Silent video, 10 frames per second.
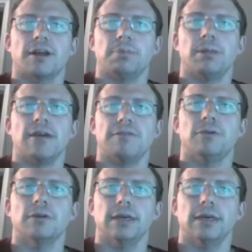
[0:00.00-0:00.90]
to play a
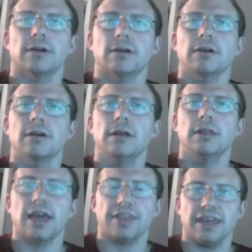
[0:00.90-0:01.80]
full year
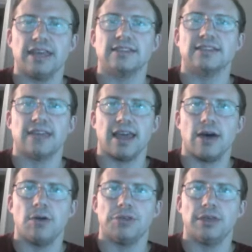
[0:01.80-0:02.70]
like i think he has to stay
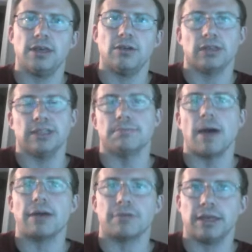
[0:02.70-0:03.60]
healthy or at least
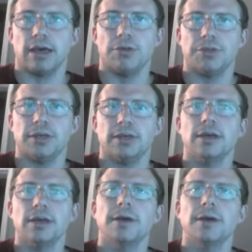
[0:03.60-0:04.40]
moderately healthy